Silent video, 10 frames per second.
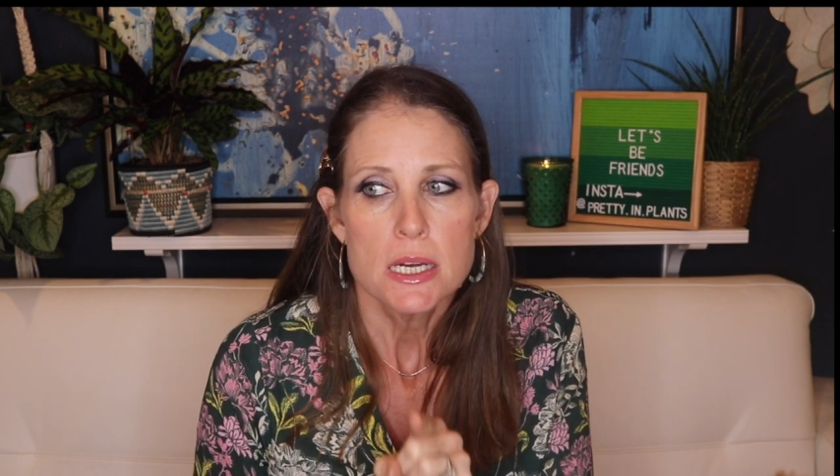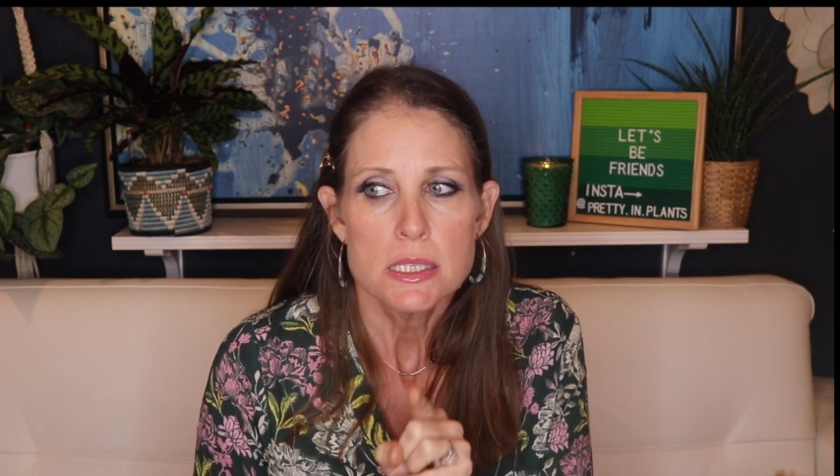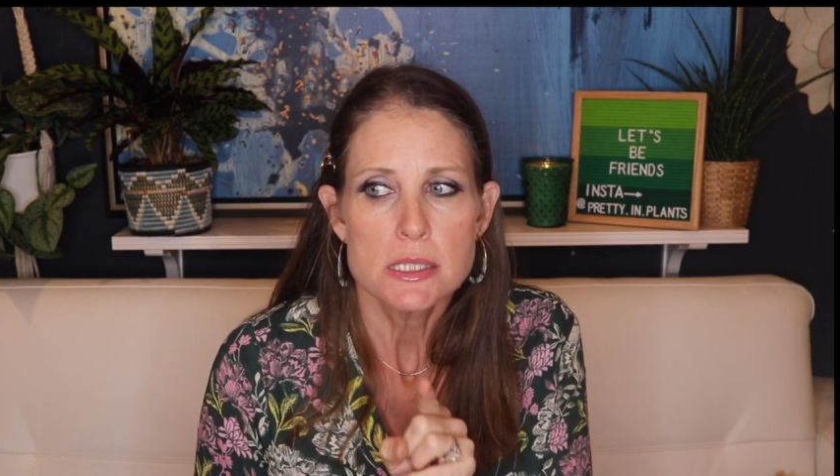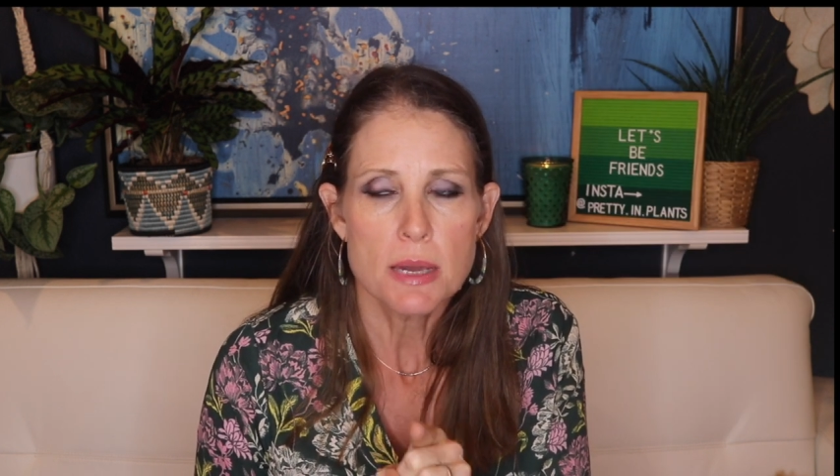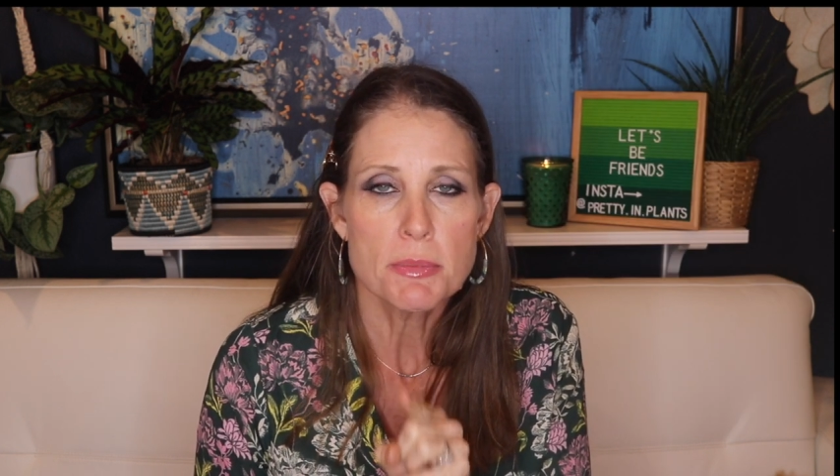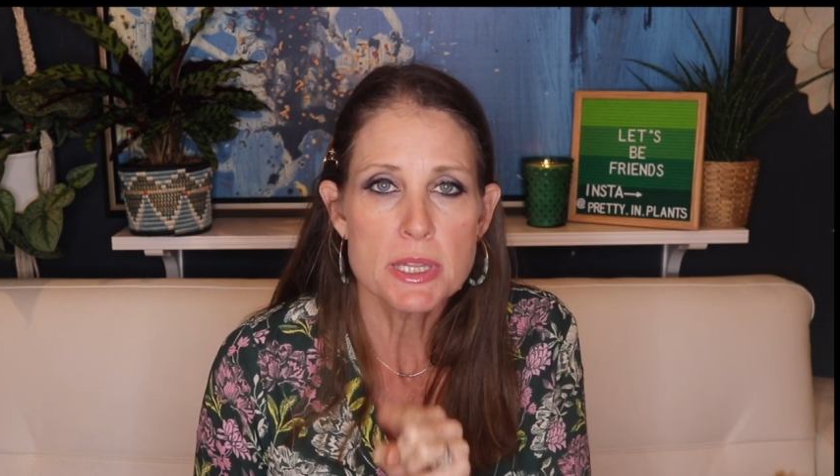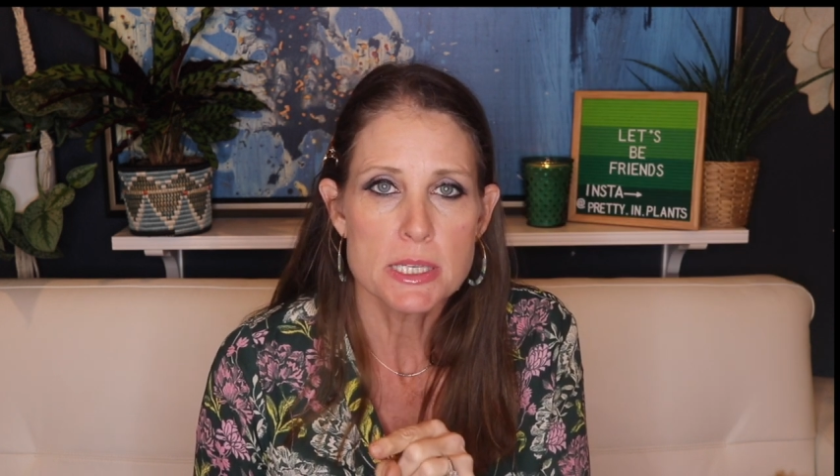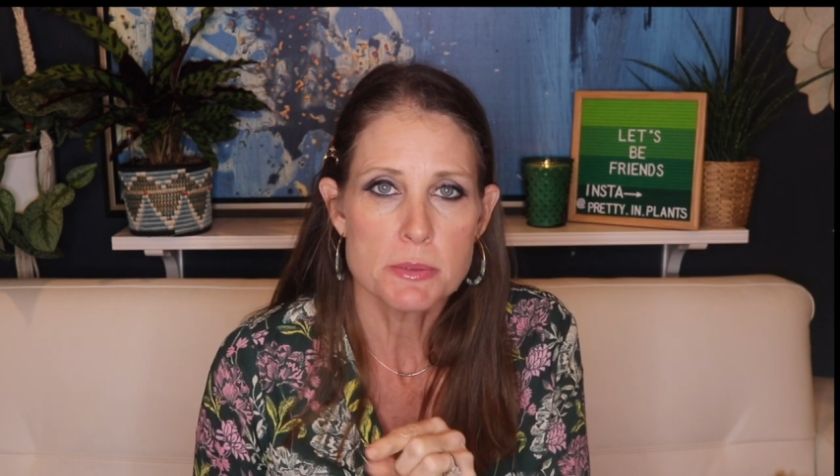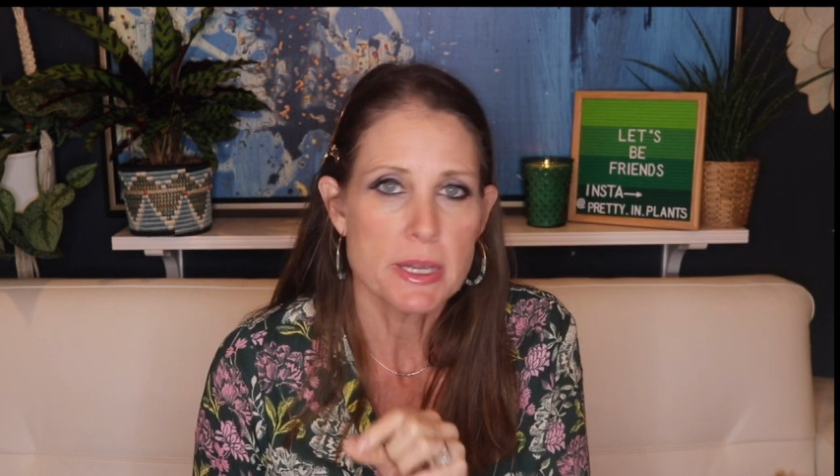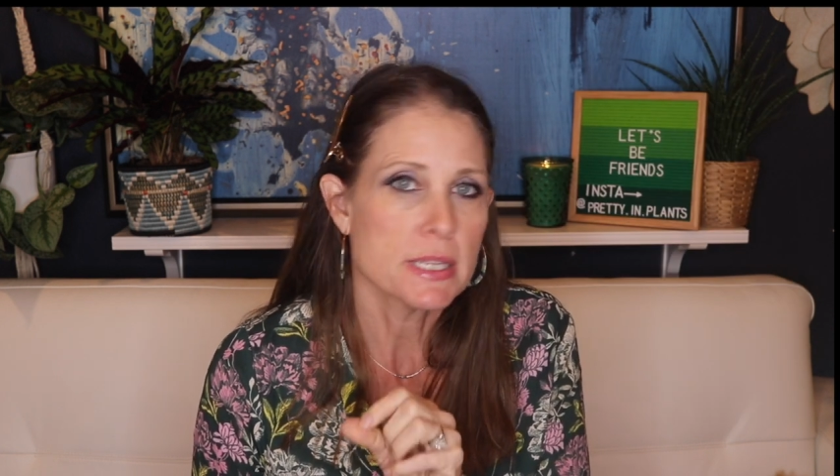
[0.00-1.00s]
some of
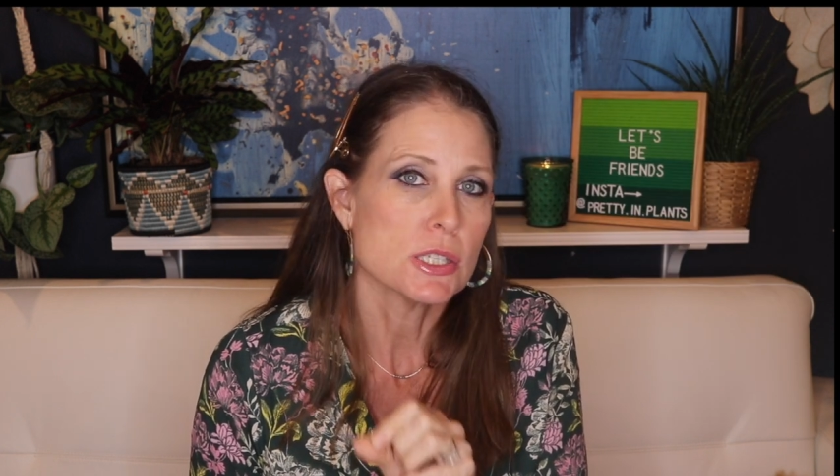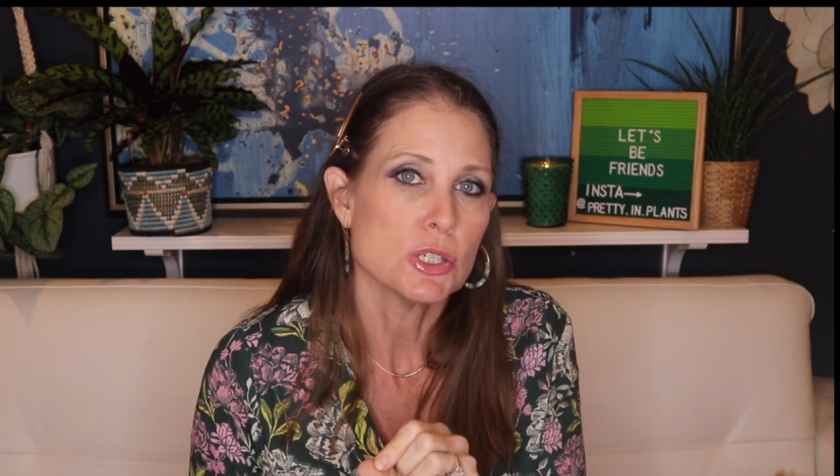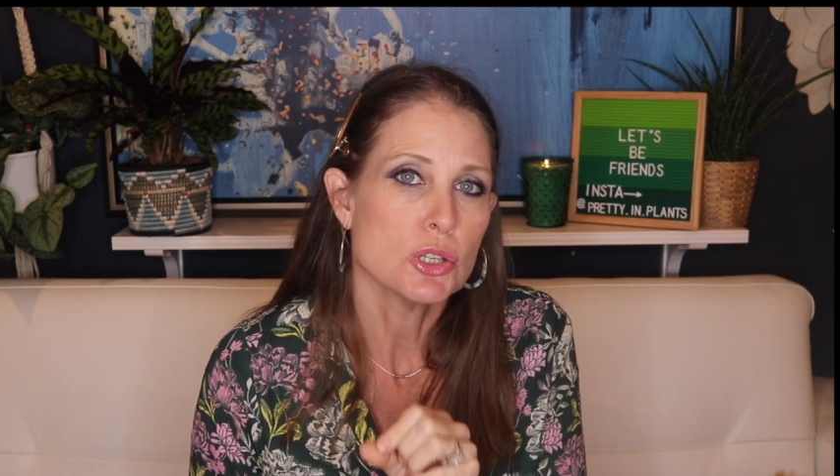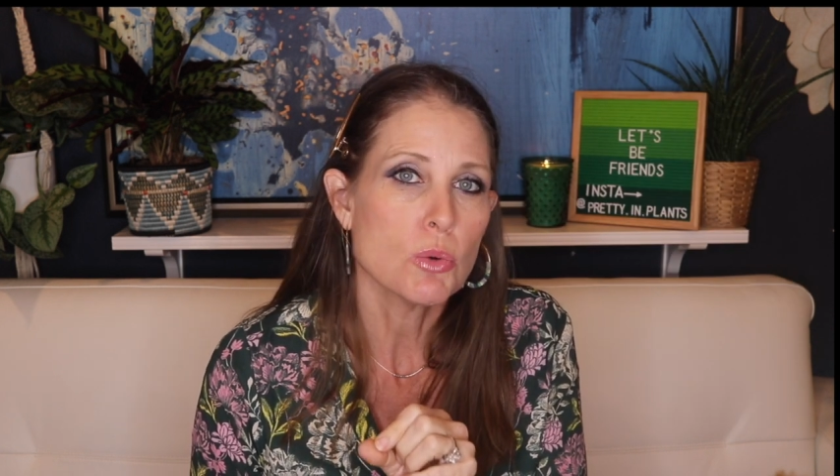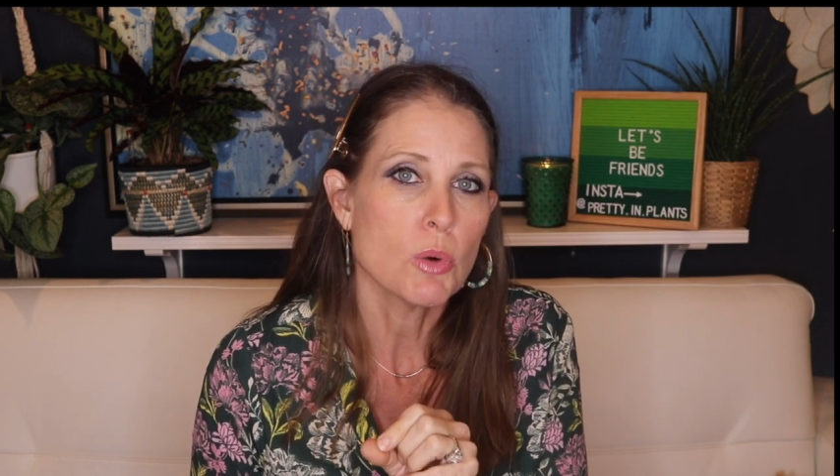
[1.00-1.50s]
these plants you don't